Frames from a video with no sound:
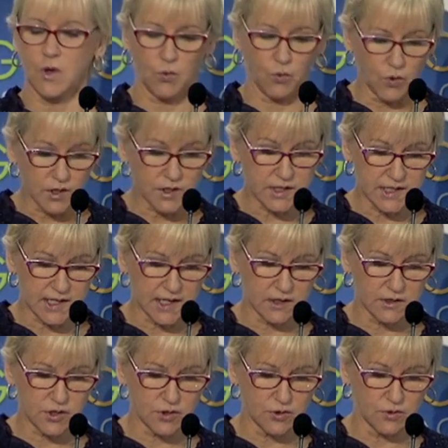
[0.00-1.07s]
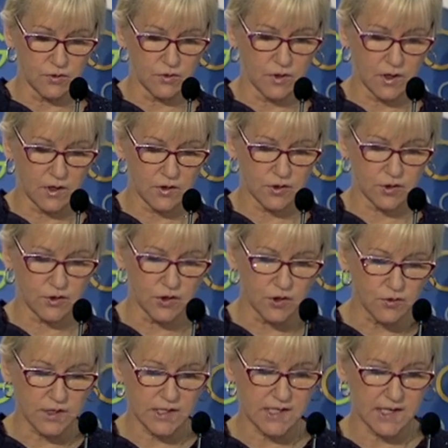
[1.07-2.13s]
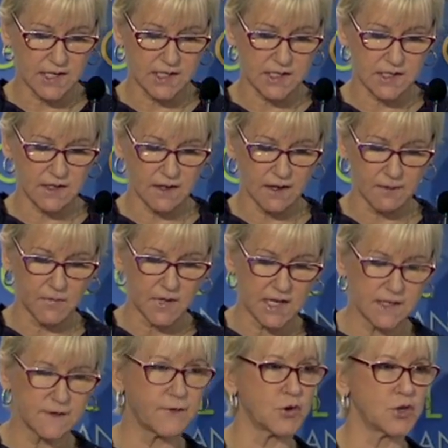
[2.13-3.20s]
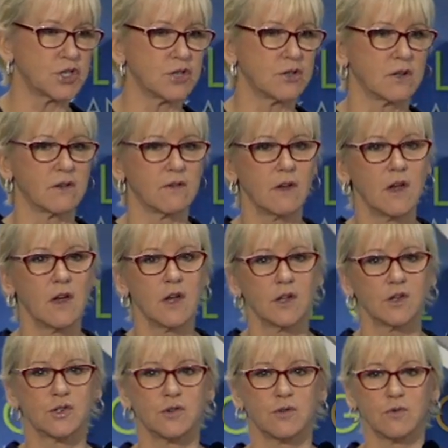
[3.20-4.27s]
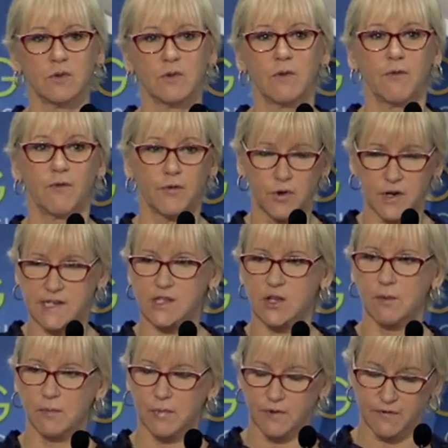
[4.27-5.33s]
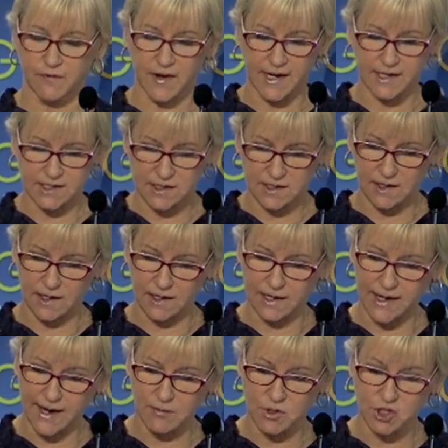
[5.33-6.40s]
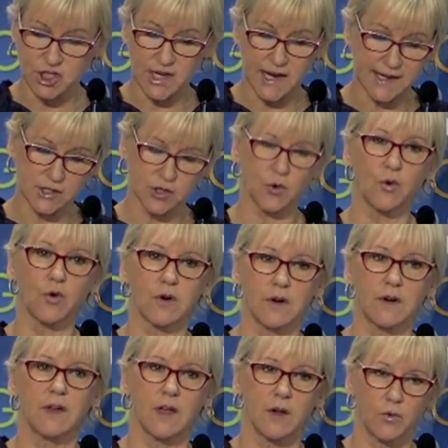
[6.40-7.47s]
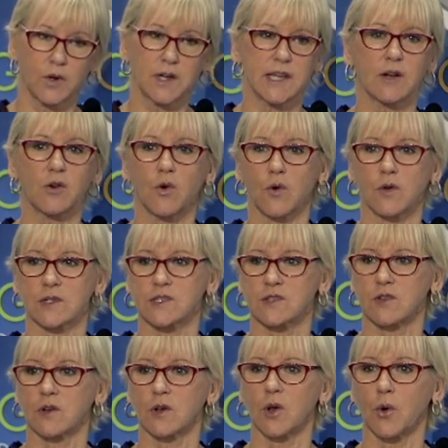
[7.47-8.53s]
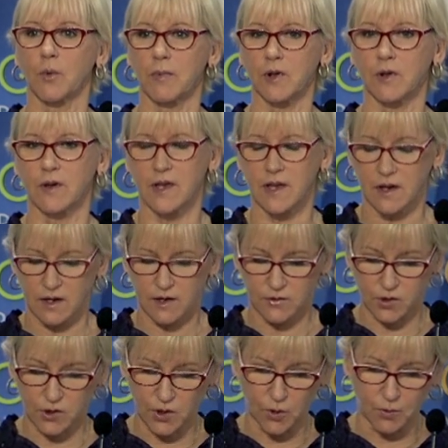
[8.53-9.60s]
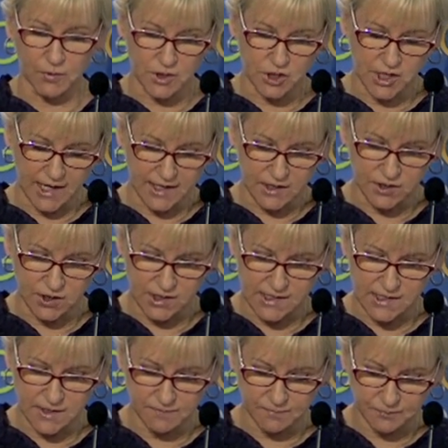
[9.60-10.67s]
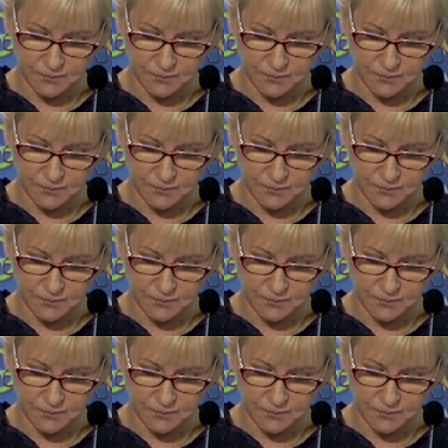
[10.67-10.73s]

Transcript: wanting to use his fortune to, for example, fight climate change, or what he calls the global challenges.